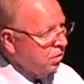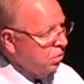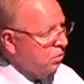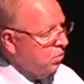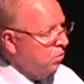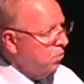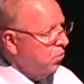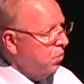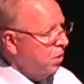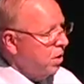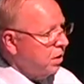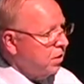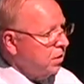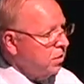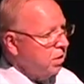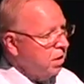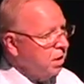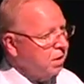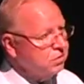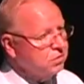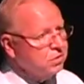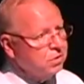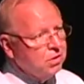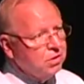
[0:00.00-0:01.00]
you
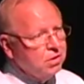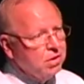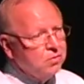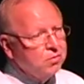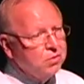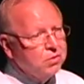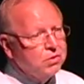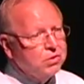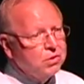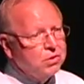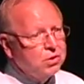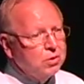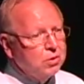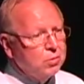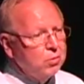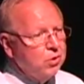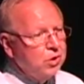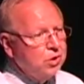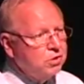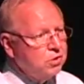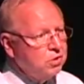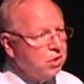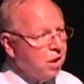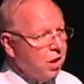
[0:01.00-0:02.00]
recognize that everything
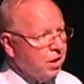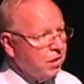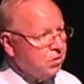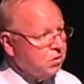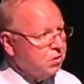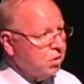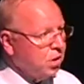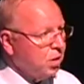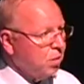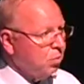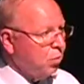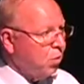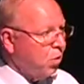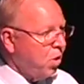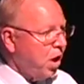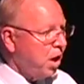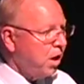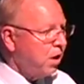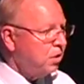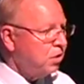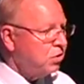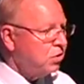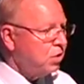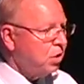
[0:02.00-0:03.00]
we touch, our
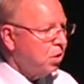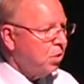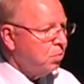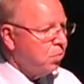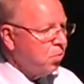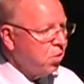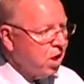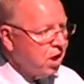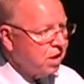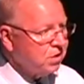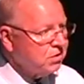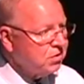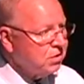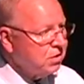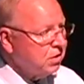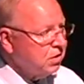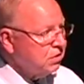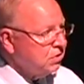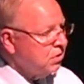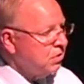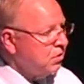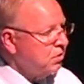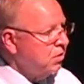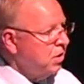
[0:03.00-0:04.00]
products, our
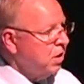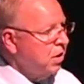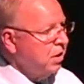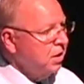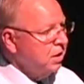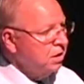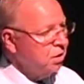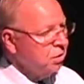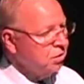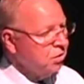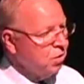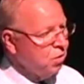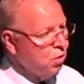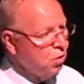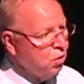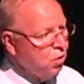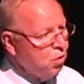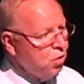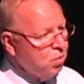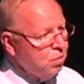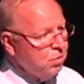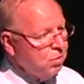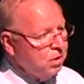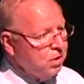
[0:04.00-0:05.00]
processes, in the
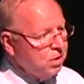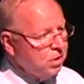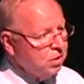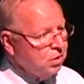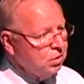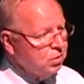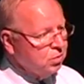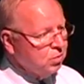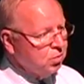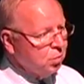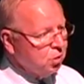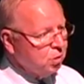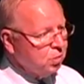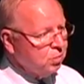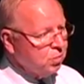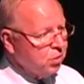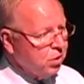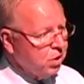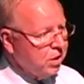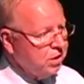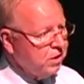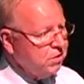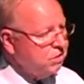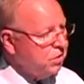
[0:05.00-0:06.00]
home, in the
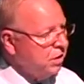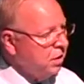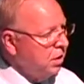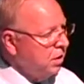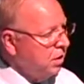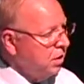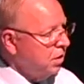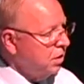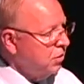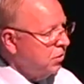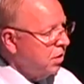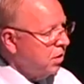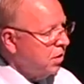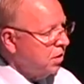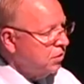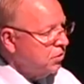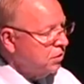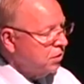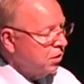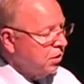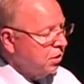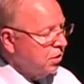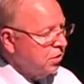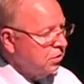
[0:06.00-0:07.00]
workplace, in the
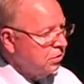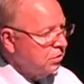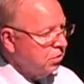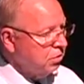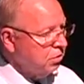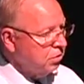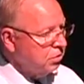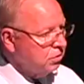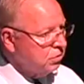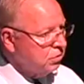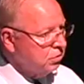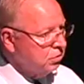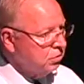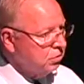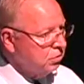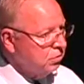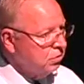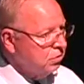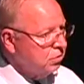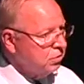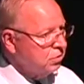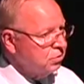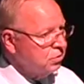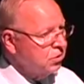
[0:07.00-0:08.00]
educational
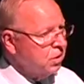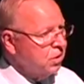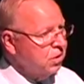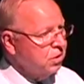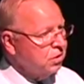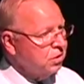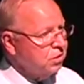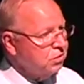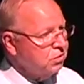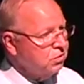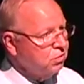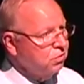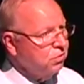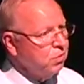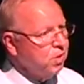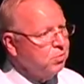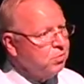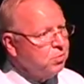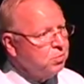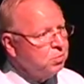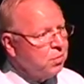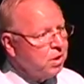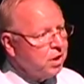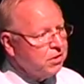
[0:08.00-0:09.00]
institutions, is
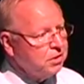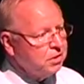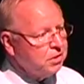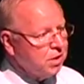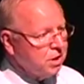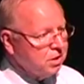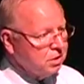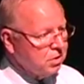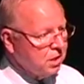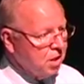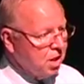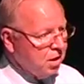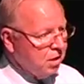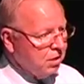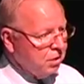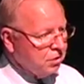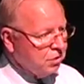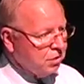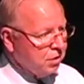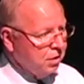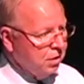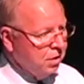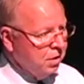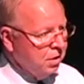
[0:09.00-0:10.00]
driven by technology.